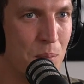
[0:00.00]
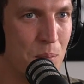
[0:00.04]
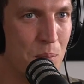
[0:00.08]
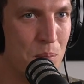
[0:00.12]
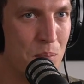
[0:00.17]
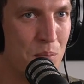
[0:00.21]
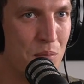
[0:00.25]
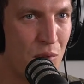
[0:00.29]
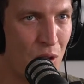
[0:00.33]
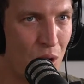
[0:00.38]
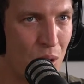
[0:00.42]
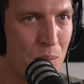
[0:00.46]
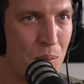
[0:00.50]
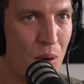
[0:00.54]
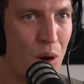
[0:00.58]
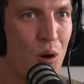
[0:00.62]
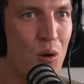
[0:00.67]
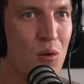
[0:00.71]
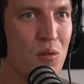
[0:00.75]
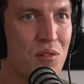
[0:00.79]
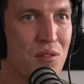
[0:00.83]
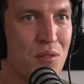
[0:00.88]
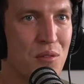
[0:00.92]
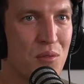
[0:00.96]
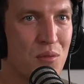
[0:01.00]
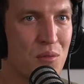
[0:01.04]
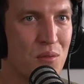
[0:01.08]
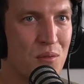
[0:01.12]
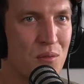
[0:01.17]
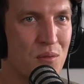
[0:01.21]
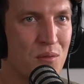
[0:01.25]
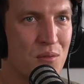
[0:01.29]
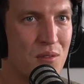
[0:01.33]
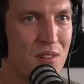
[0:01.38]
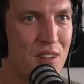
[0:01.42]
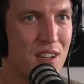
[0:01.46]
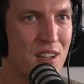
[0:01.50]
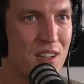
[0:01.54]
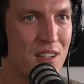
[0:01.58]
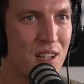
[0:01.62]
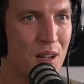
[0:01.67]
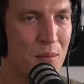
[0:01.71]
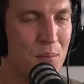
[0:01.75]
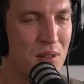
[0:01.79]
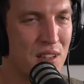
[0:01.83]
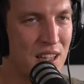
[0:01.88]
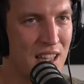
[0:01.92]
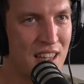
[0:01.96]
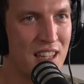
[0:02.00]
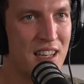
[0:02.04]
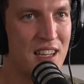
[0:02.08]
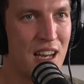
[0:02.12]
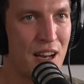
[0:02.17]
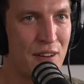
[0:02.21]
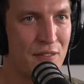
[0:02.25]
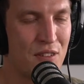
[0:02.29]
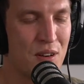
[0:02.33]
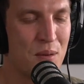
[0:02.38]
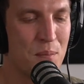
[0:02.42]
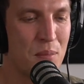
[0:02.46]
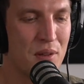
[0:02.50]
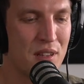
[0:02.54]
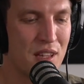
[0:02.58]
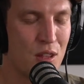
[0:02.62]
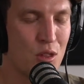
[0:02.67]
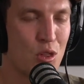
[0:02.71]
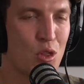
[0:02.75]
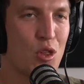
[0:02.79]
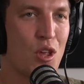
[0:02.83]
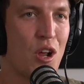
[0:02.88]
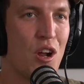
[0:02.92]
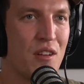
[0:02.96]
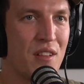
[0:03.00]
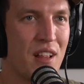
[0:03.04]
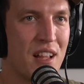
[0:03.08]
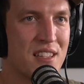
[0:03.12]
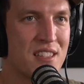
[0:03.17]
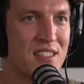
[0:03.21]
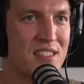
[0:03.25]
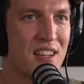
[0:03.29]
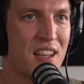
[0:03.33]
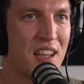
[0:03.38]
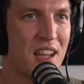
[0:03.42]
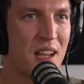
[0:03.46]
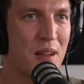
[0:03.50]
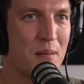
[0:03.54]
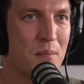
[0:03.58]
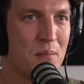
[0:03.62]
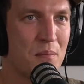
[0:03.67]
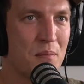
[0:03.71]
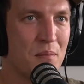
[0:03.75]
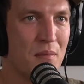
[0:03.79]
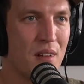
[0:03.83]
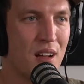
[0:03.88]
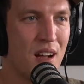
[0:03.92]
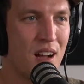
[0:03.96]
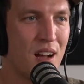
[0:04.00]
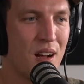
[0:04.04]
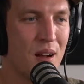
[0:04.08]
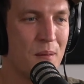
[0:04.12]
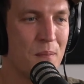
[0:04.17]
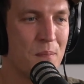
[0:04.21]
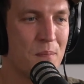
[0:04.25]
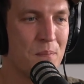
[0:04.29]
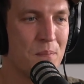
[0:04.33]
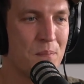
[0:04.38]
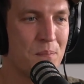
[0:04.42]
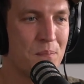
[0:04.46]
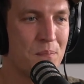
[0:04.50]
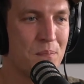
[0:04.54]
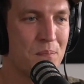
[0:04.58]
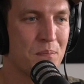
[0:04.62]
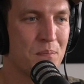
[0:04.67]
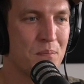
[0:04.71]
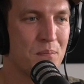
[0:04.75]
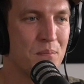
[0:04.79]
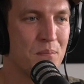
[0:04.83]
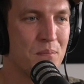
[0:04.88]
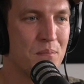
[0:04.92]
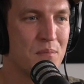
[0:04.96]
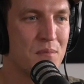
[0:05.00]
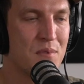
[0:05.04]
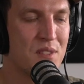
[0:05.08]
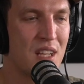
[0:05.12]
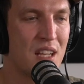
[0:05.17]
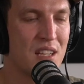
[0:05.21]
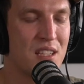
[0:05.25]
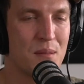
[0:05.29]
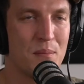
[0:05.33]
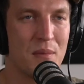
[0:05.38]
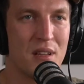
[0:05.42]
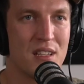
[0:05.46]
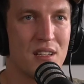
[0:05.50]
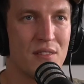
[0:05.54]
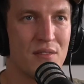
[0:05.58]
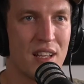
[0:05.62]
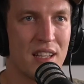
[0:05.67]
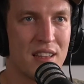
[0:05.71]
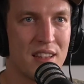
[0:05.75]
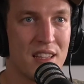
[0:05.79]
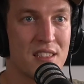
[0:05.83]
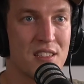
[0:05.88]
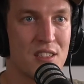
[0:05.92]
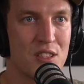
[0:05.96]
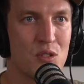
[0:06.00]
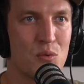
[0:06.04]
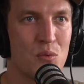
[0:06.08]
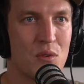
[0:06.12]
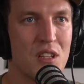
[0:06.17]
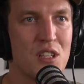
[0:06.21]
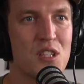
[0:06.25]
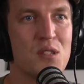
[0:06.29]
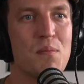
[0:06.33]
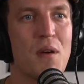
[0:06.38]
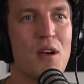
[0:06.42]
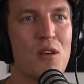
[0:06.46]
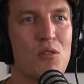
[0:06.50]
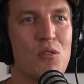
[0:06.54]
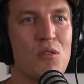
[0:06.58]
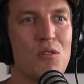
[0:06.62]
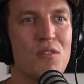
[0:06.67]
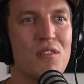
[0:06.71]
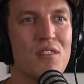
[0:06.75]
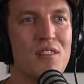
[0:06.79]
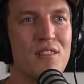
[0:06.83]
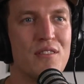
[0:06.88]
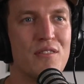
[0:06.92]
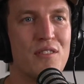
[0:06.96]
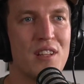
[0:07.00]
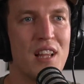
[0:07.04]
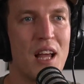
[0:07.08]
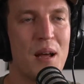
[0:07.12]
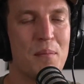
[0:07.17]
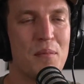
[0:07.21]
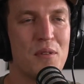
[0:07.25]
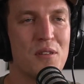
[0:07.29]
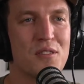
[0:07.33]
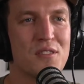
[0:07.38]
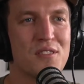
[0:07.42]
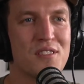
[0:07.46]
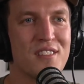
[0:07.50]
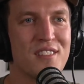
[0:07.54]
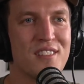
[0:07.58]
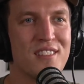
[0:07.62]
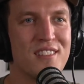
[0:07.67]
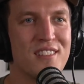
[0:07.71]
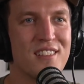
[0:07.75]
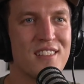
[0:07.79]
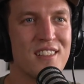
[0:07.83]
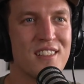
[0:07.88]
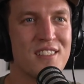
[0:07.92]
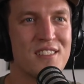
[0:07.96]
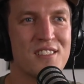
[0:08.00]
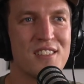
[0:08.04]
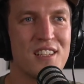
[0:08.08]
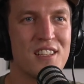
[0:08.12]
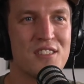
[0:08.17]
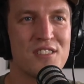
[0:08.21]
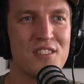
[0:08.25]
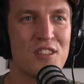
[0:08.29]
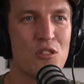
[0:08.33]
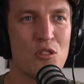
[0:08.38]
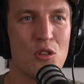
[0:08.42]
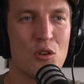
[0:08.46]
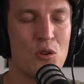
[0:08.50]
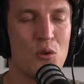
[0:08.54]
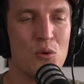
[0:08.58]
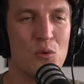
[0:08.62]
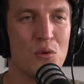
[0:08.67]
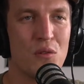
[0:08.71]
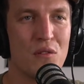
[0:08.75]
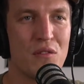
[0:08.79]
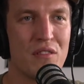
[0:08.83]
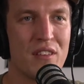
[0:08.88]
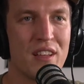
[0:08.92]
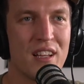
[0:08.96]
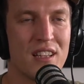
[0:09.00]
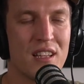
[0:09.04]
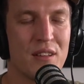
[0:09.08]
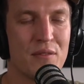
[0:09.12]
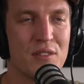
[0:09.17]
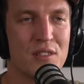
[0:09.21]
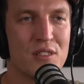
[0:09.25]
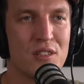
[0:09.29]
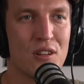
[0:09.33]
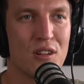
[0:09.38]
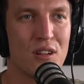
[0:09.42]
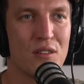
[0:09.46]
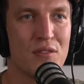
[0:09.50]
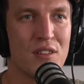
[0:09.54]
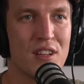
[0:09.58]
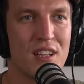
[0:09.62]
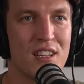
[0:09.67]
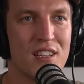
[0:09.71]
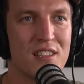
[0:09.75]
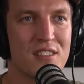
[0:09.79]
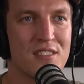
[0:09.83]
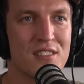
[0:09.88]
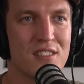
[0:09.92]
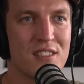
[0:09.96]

They're both completely different, but they share that same sentiment of like, this is really special for that person. It's such a cool thing that photography is.